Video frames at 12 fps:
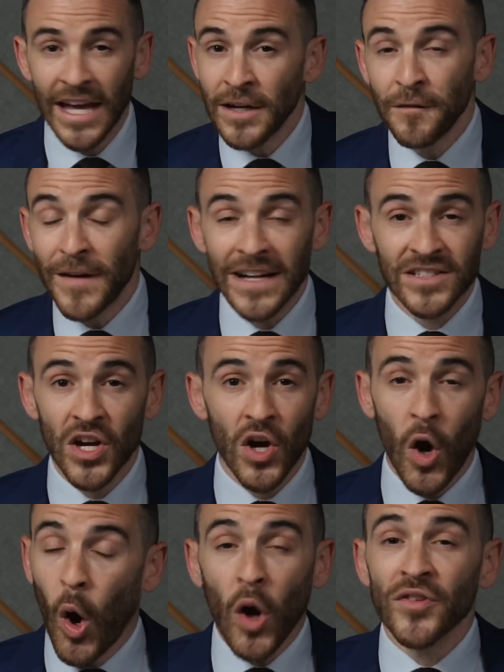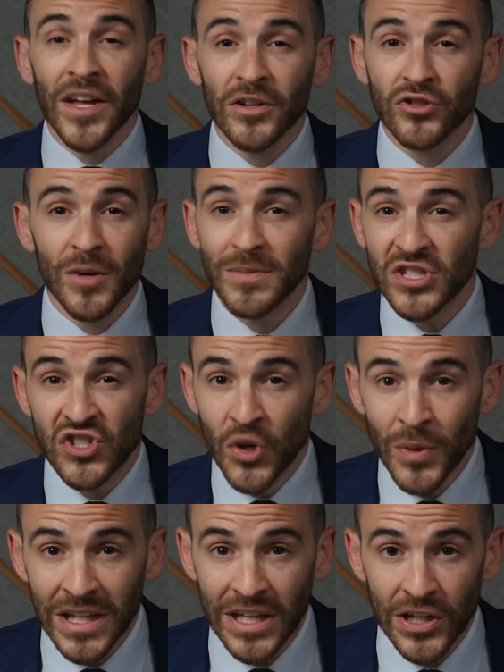In effect, all Donald Trump is
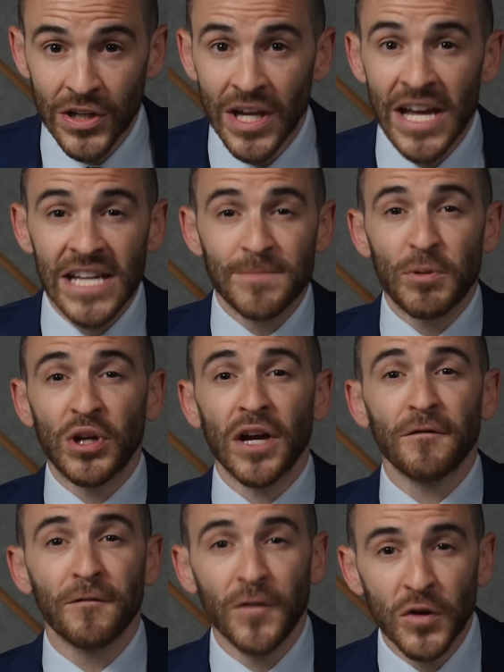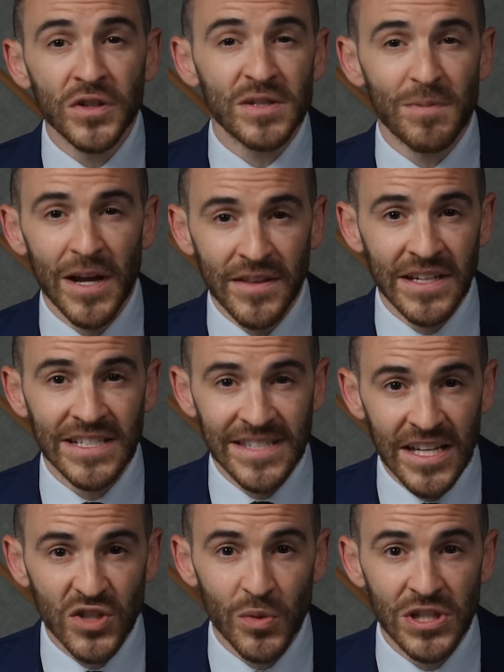doing here is putting on full display the
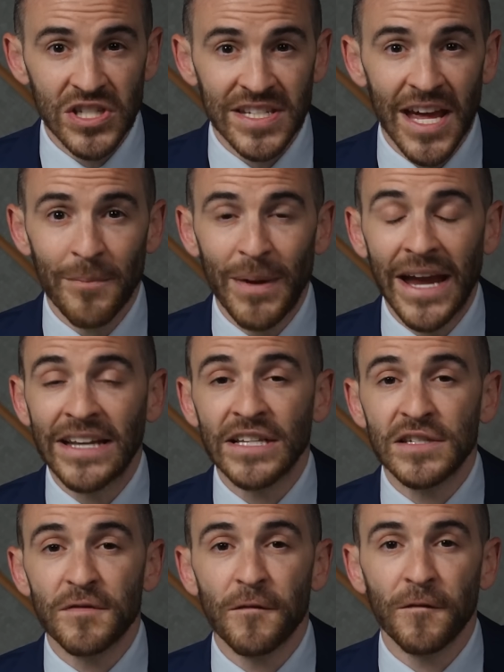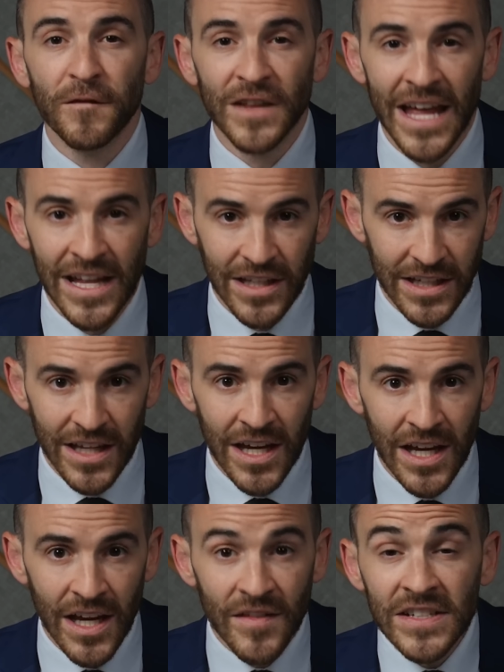extent to which his campaign is flailing.
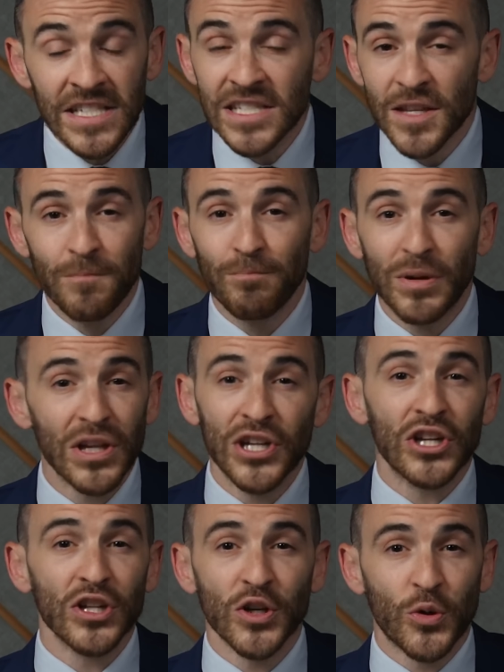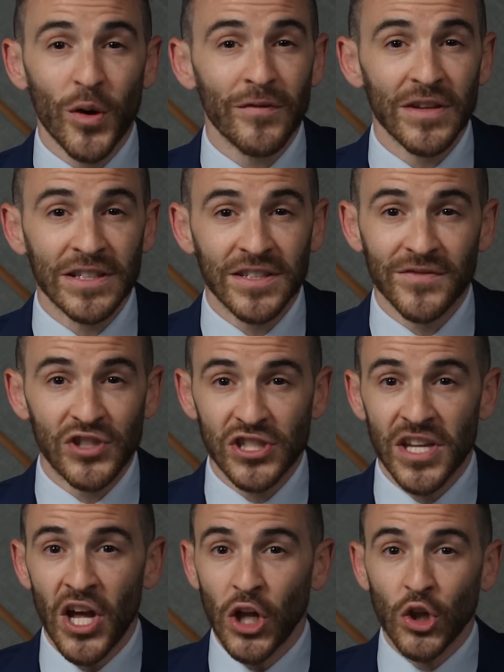This is the political equivalent of
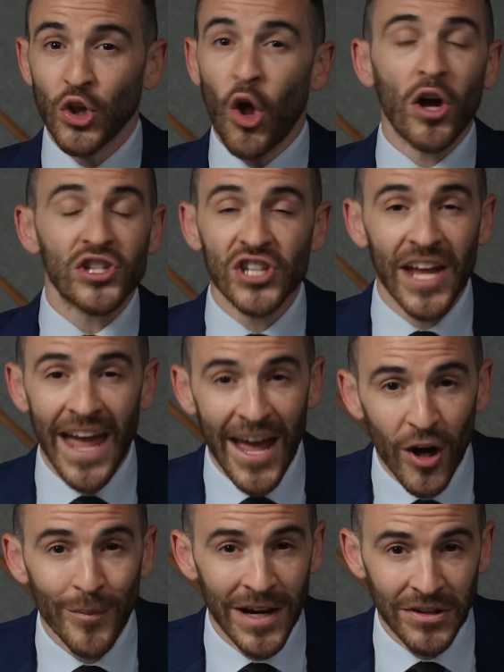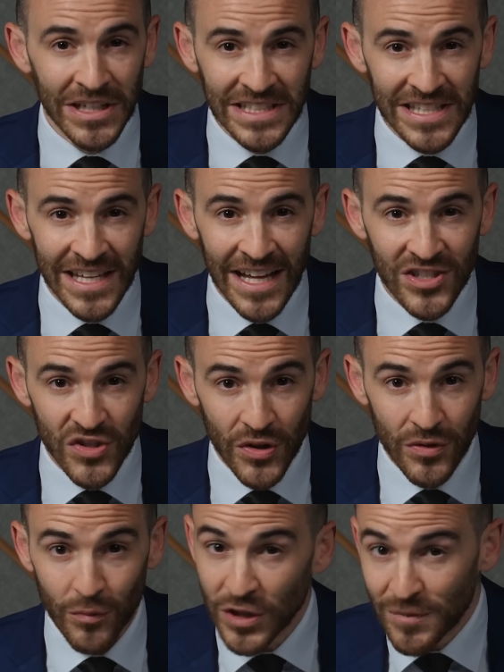just launching a Hail Mary into the end
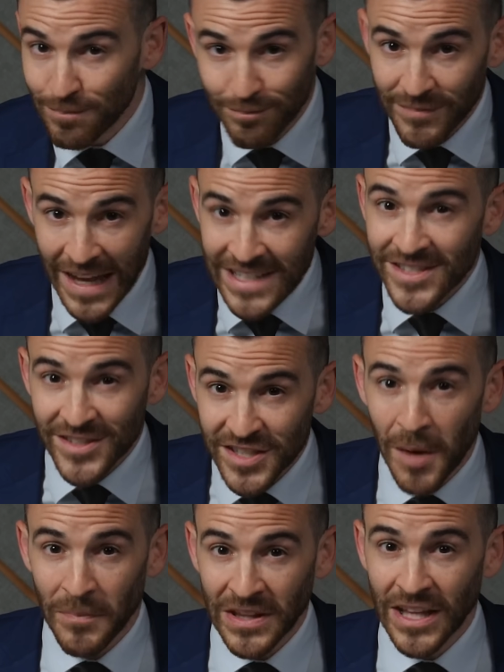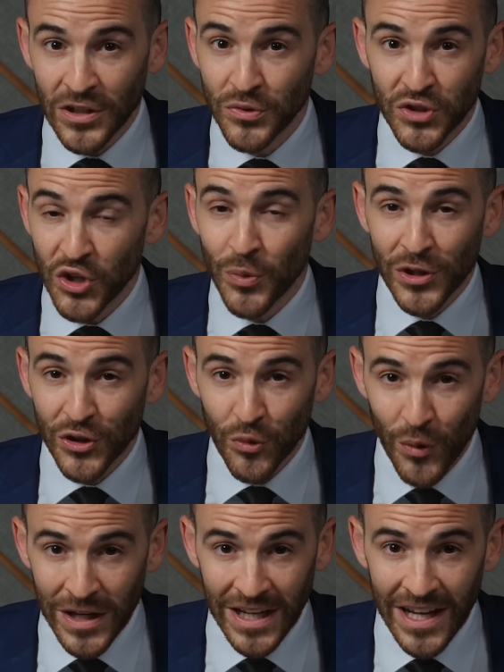zone, which isn't something that you do when
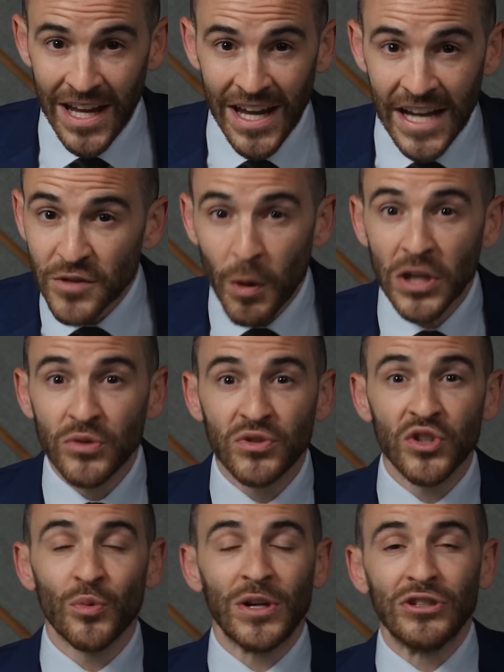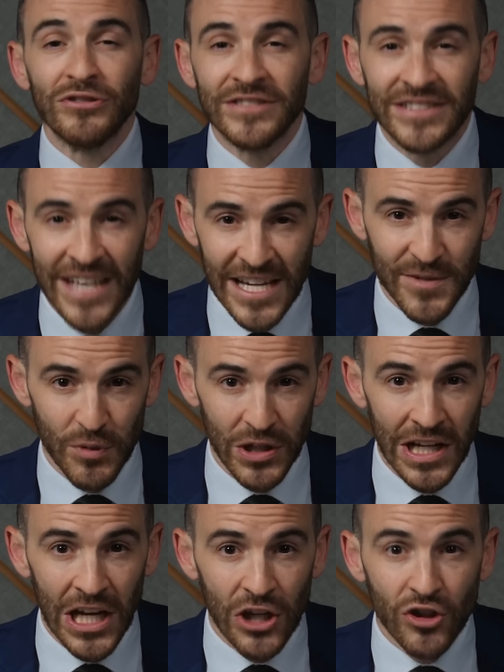you're winning. It's what you do when you're
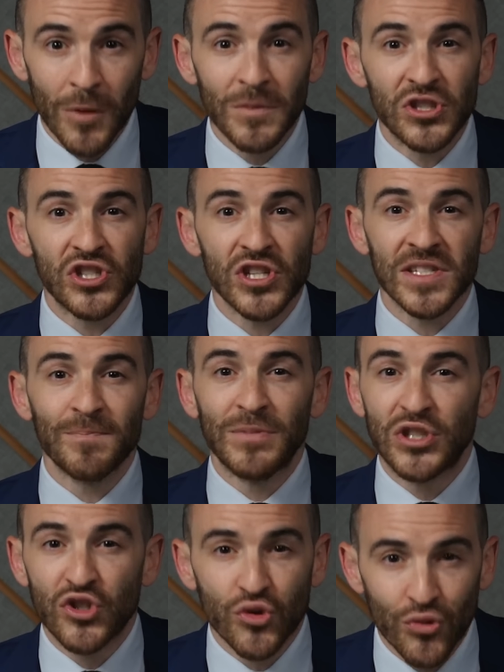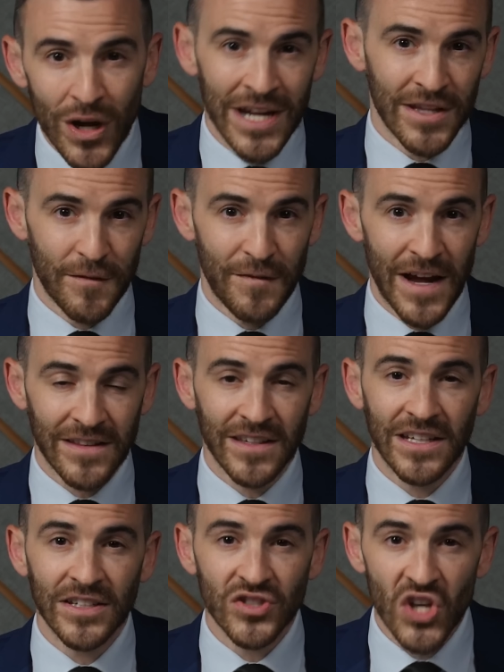desperate. Trump is just betraying the fact
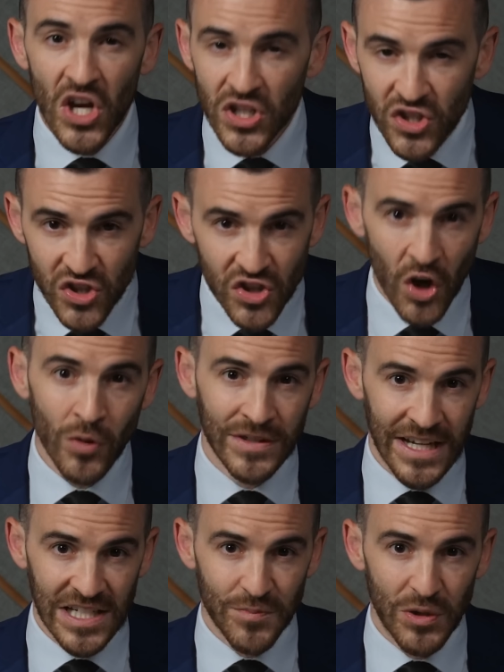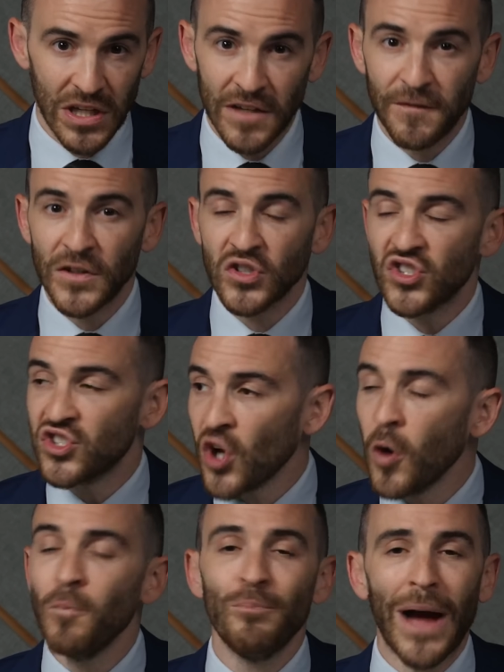that he is so desperate. He feels
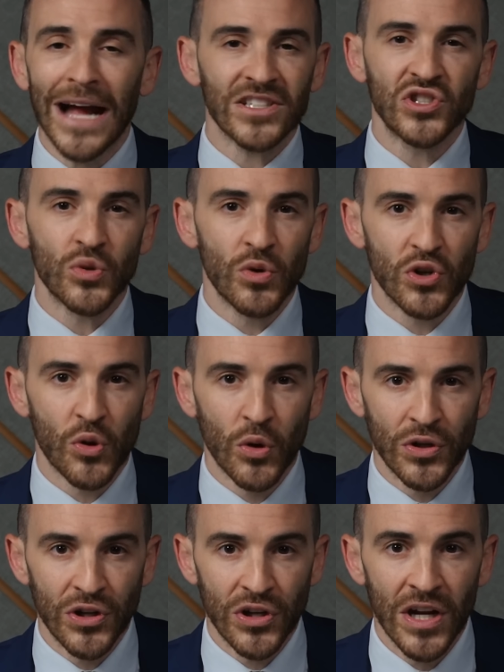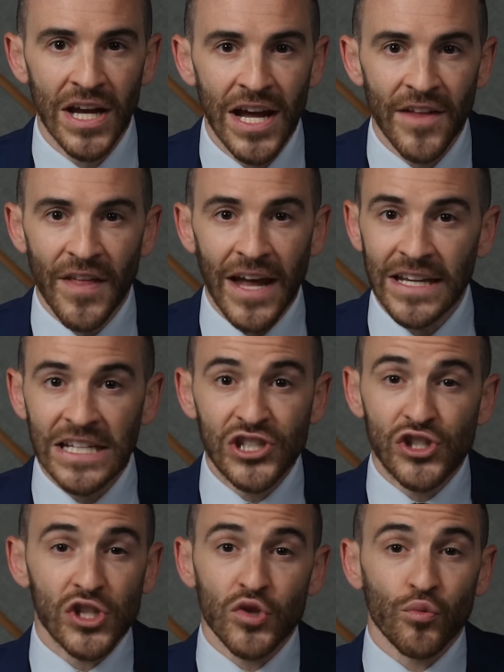so backed into a corner that
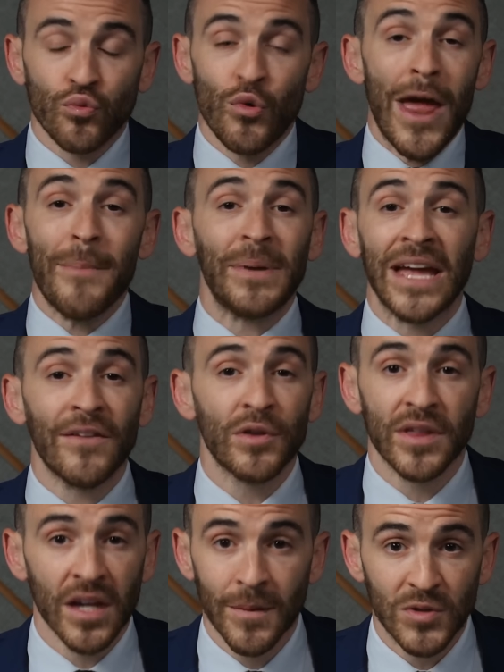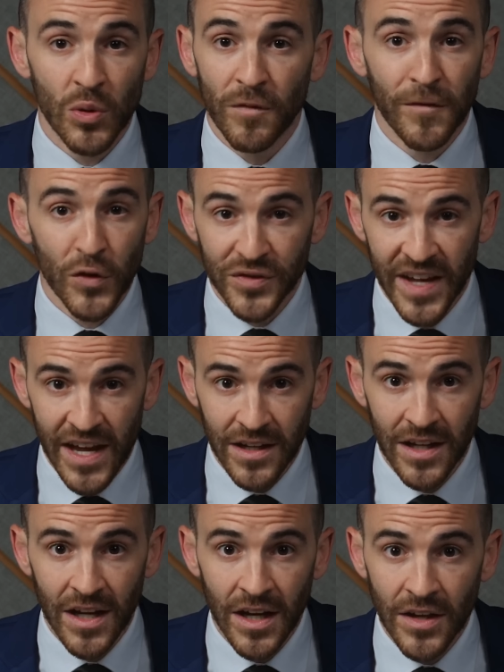he's just ramping everything up to a full
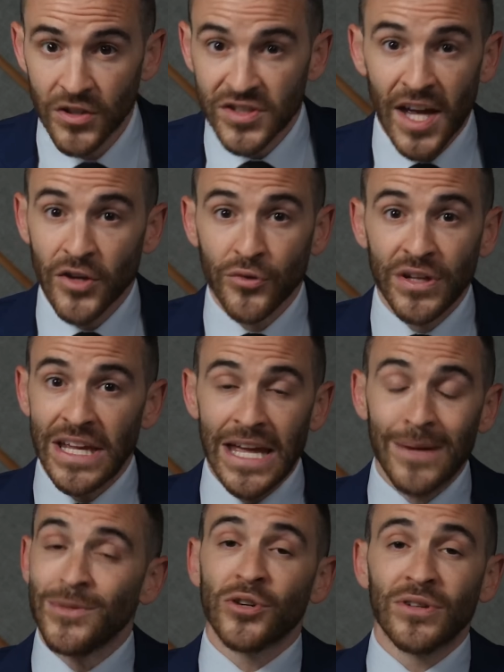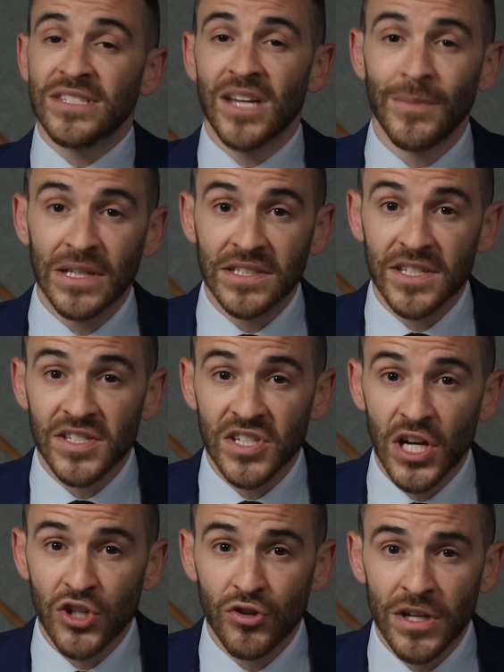10. There's not only immigrants coming into this
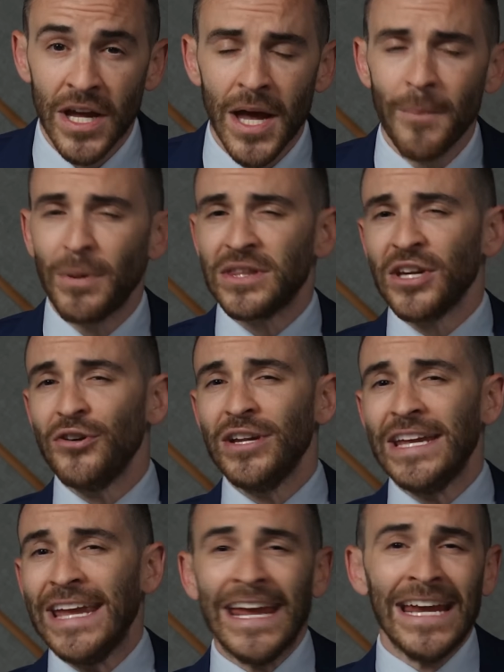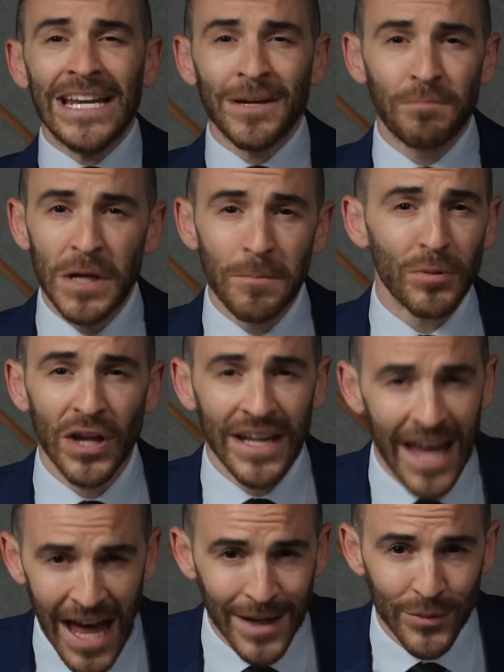country, but they're eating people
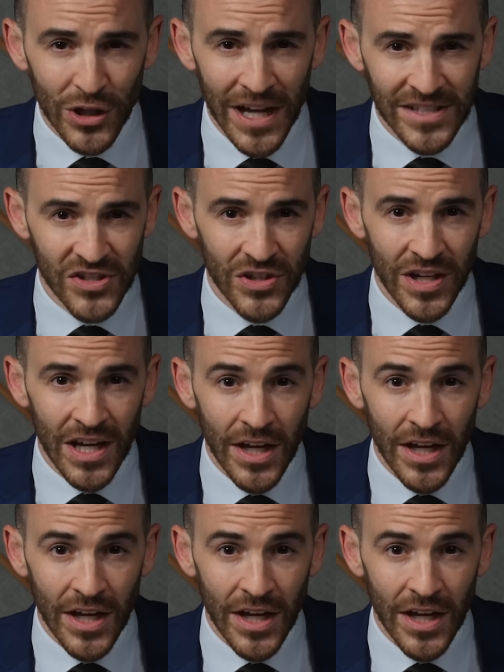like Hannibal Lecter.